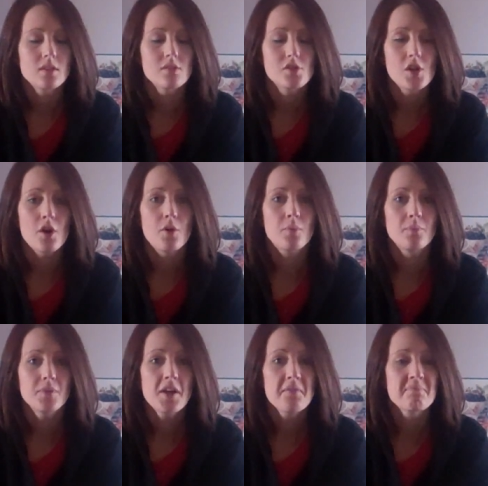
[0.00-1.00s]
So,
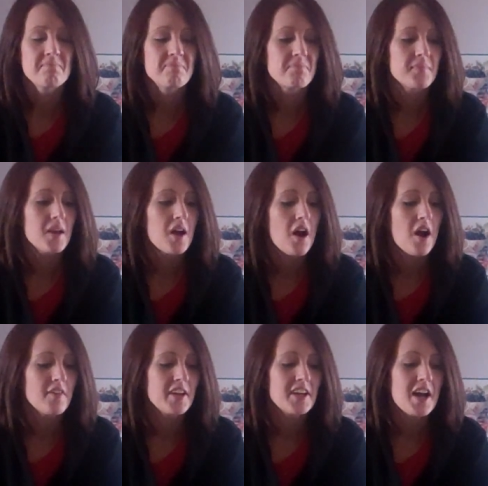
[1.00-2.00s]
yeah.
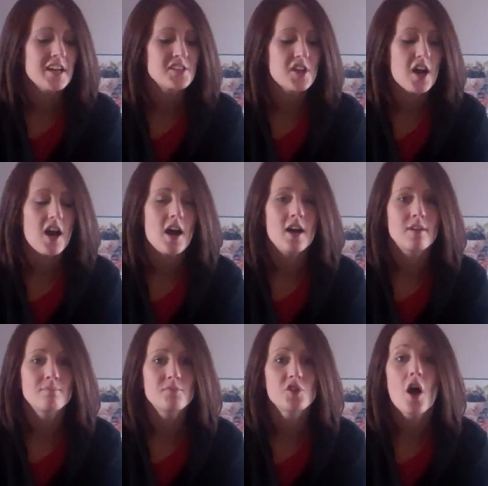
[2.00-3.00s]
Alright guys,
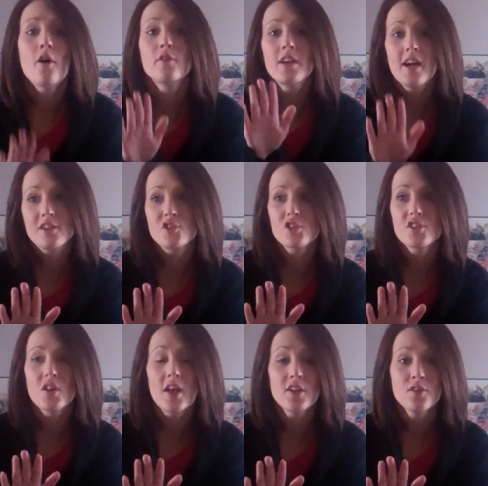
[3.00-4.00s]
oh yeah, and just
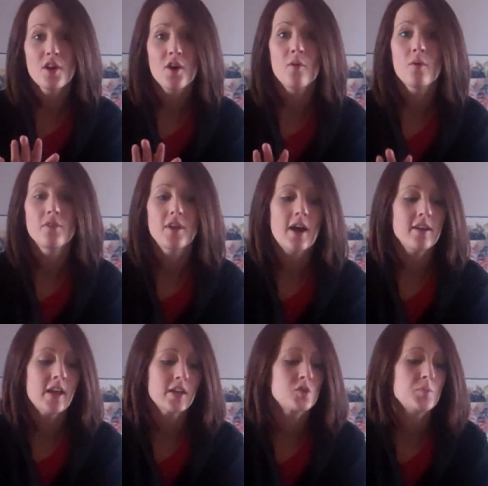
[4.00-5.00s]
to let you know that
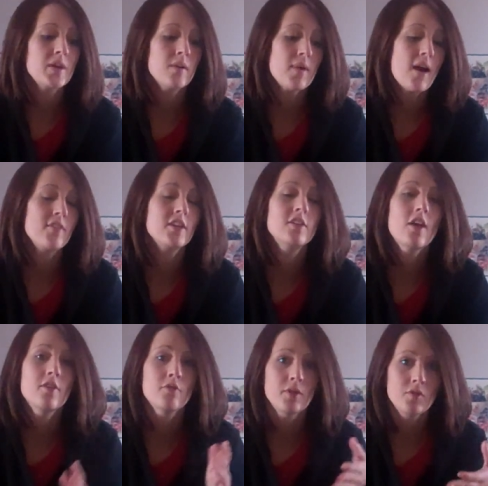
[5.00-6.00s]
next week I'm having
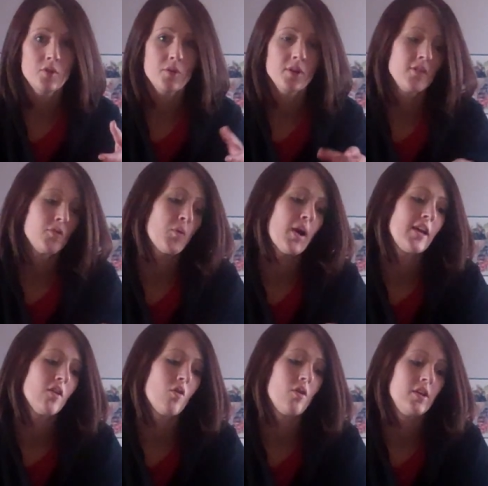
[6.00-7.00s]
another review and
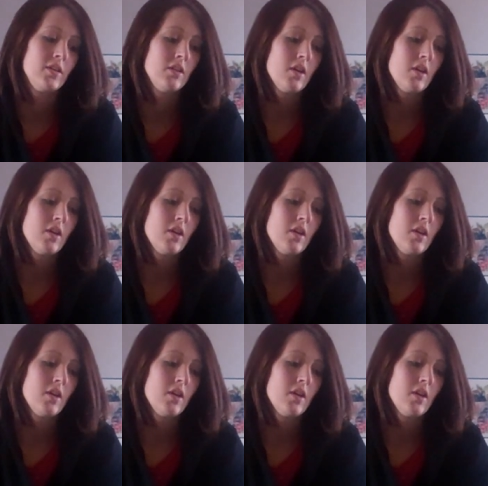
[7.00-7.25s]
giveaway on,